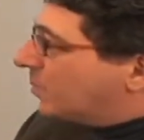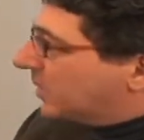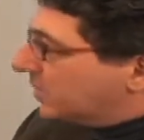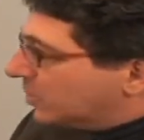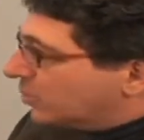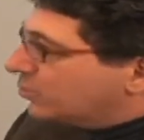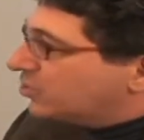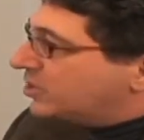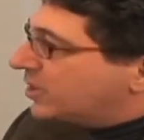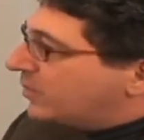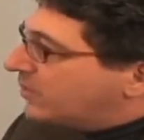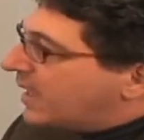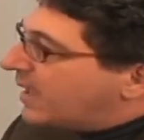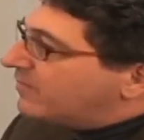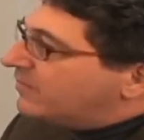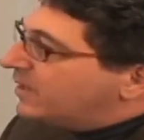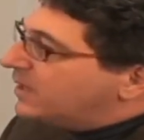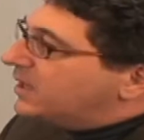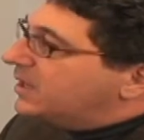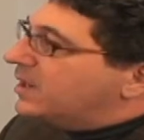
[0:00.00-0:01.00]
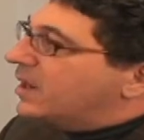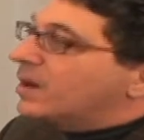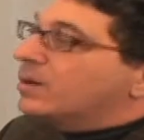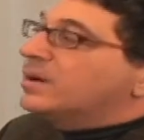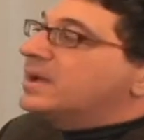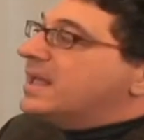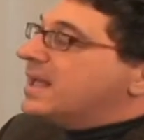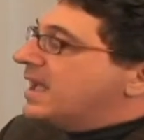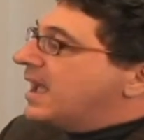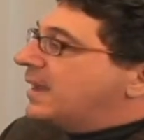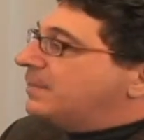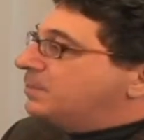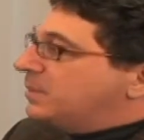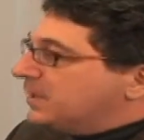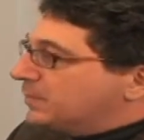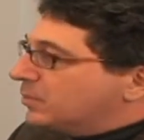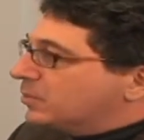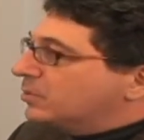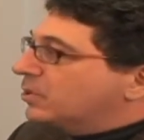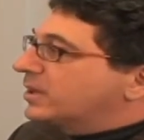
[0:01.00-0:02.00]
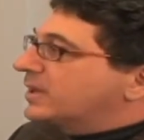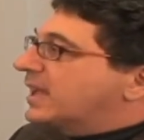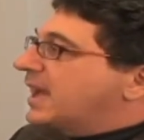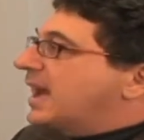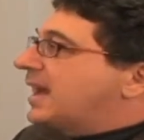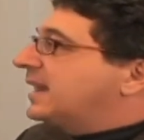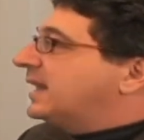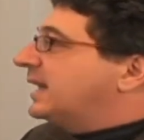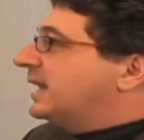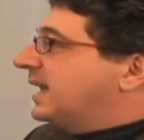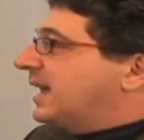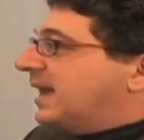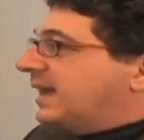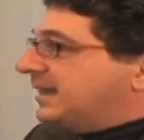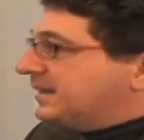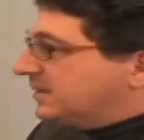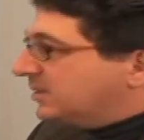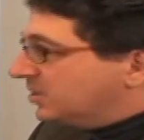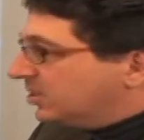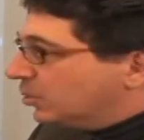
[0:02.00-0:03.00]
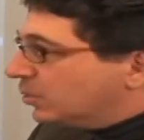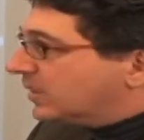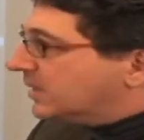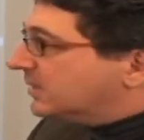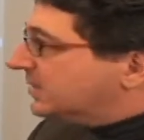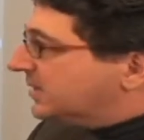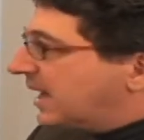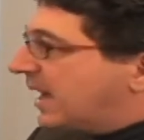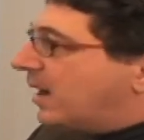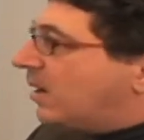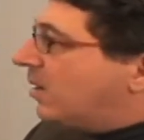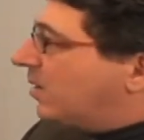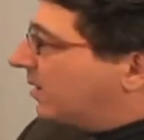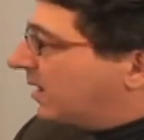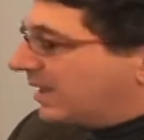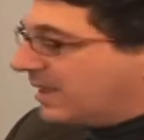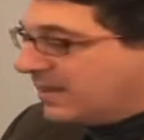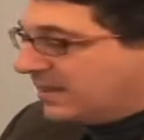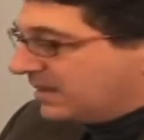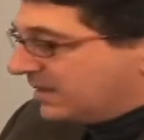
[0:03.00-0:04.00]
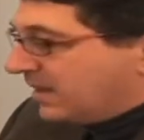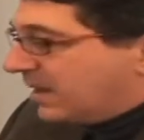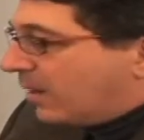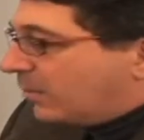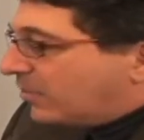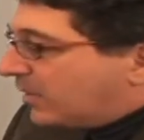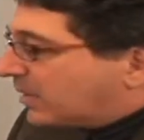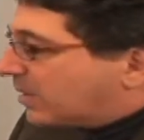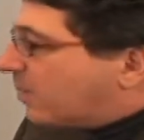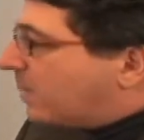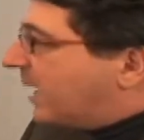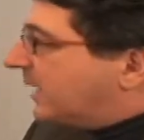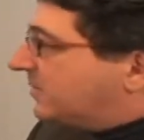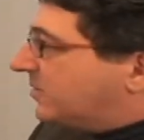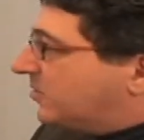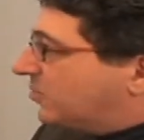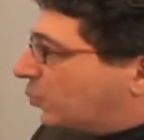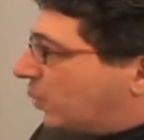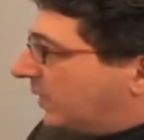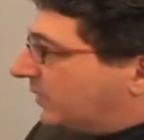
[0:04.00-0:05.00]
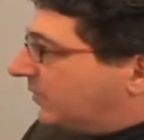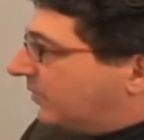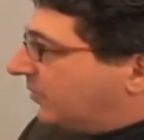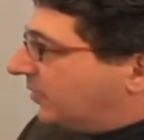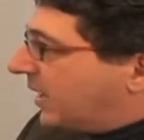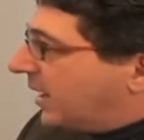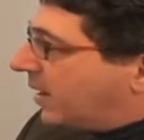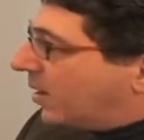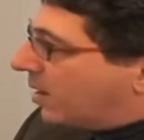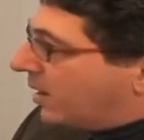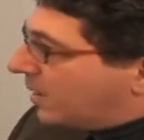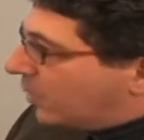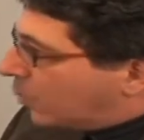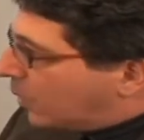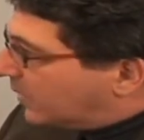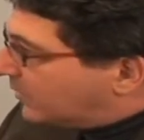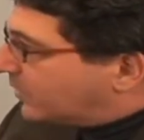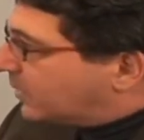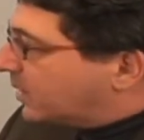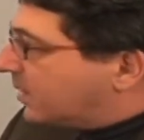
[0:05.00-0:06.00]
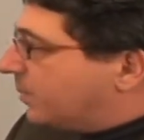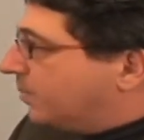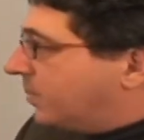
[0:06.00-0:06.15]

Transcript: But you show that video, and people look at it and. And you can tell, you know, that the message wasn't there and it wasn't